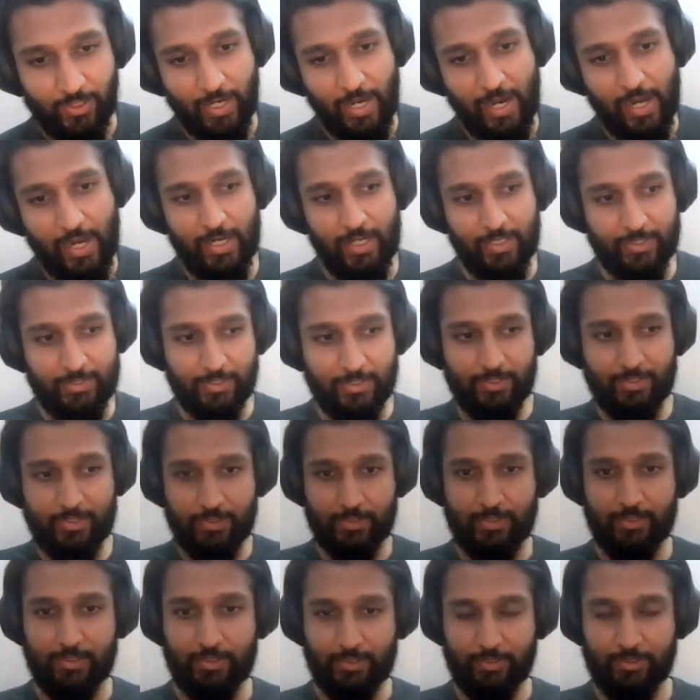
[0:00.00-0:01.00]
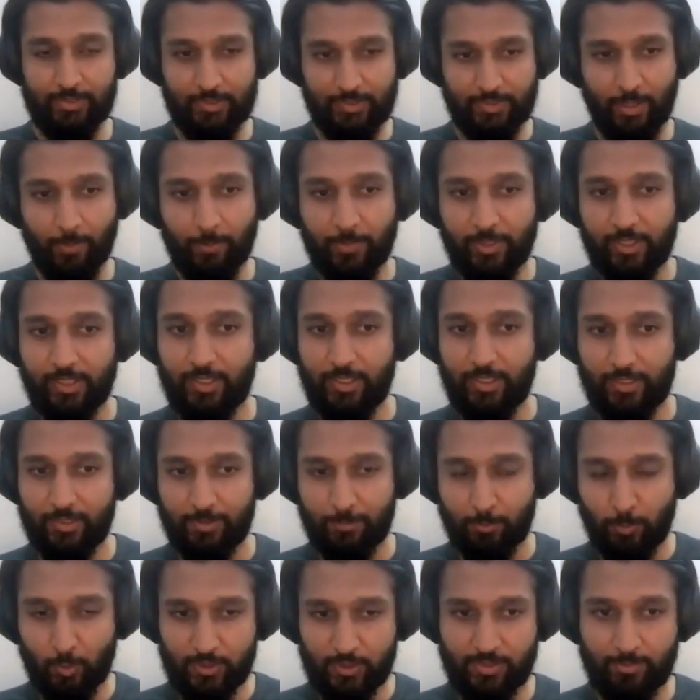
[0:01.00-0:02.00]
And I think the the summary,
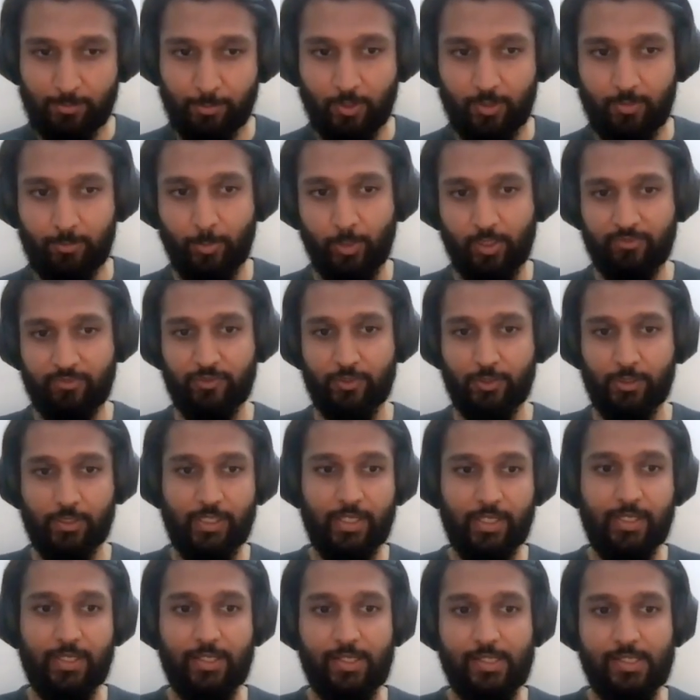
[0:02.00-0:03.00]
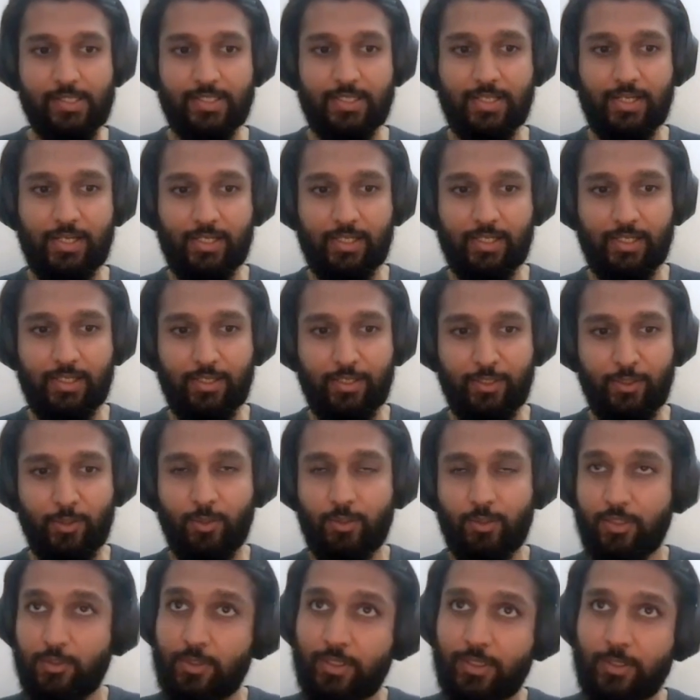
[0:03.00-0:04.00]
the most important point for today is that uh, you know
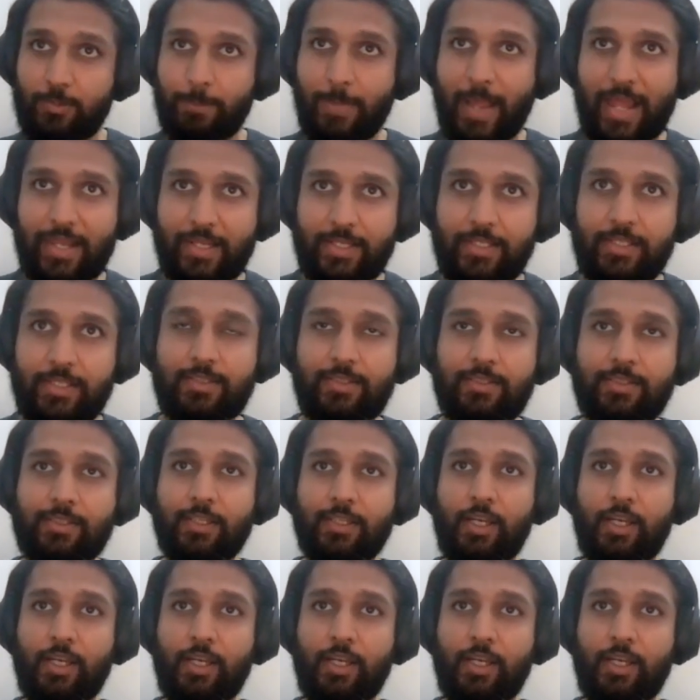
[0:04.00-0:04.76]
you need to balance